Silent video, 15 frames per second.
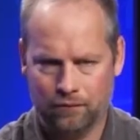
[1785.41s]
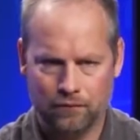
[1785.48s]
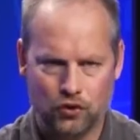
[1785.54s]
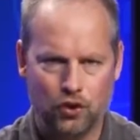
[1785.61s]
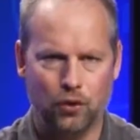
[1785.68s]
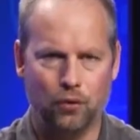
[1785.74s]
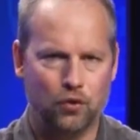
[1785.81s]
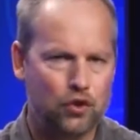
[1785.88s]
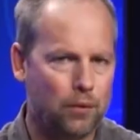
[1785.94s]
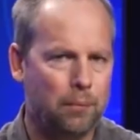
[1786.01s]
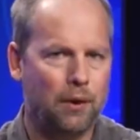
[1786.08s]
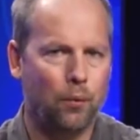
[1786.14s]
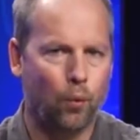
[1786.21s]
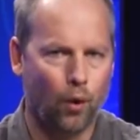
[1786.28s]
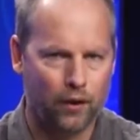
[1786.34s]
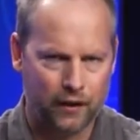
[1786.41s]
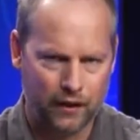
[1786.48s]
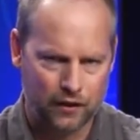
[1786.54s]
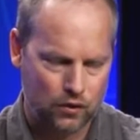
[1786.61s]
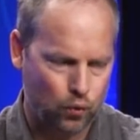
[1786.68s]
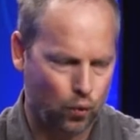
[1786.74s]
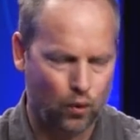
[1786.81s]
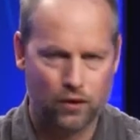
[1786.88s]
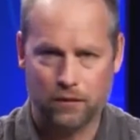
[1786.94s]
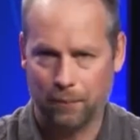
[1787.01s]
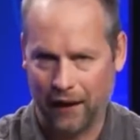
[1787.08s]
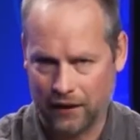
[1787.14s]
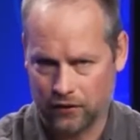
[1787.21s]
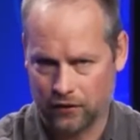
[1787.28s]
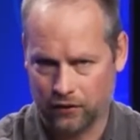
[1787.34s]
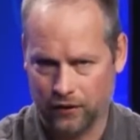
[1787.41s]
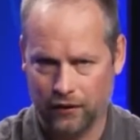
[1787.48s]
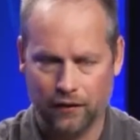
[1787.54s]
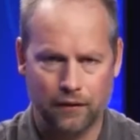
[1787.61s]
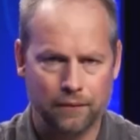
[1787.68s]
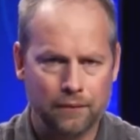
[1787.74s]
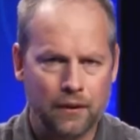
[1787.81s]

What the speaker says: should be working towards mastery in.